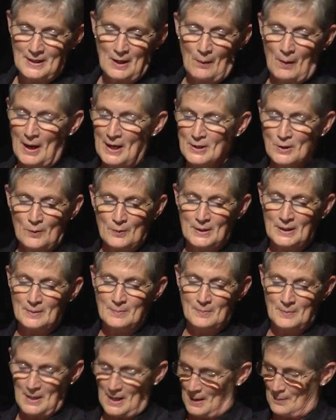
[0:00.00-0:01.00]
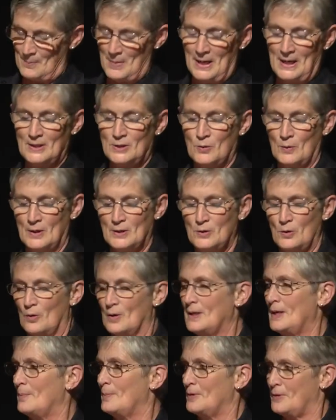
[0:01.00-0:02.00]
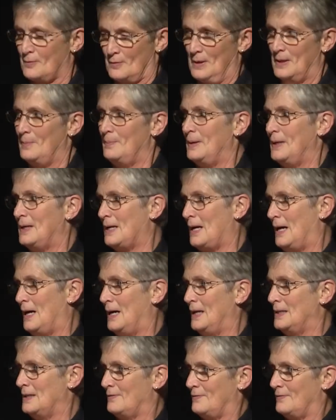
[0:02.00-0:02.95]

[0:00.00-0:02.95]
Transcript: Now, I don't mean to ignore number 3 and be kind.